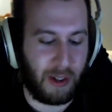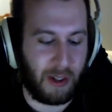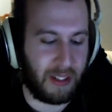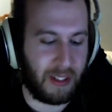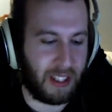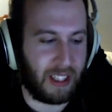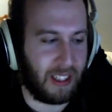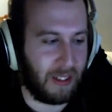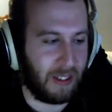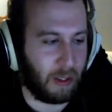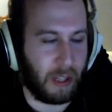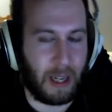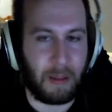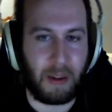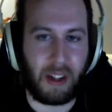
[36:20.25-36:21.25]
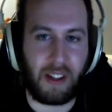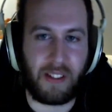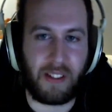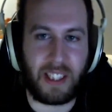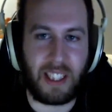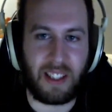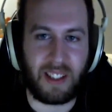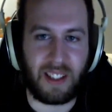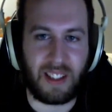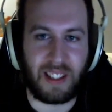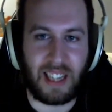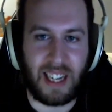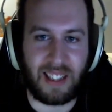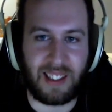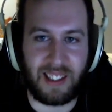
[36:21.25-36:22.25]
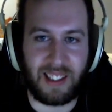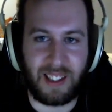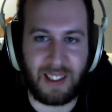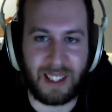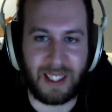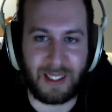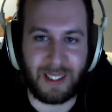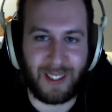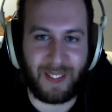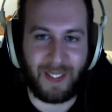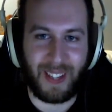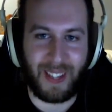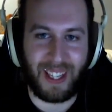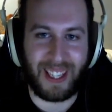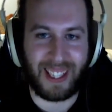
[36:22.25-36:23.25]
I was like, grandma over here is an assassin too. Like, what the fuck?